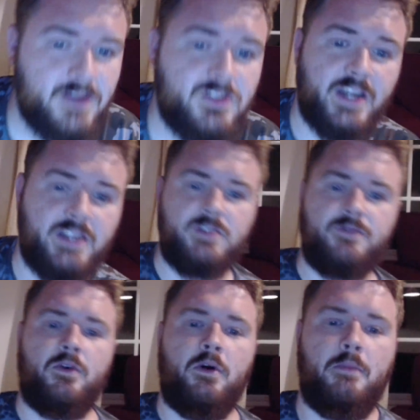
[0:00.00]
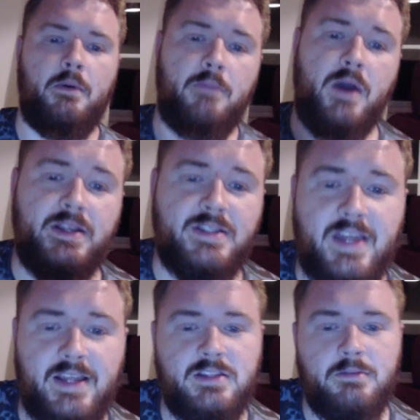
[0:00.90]
changed from
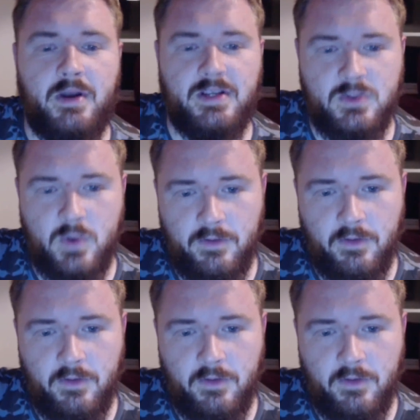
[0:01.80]
-10 to -12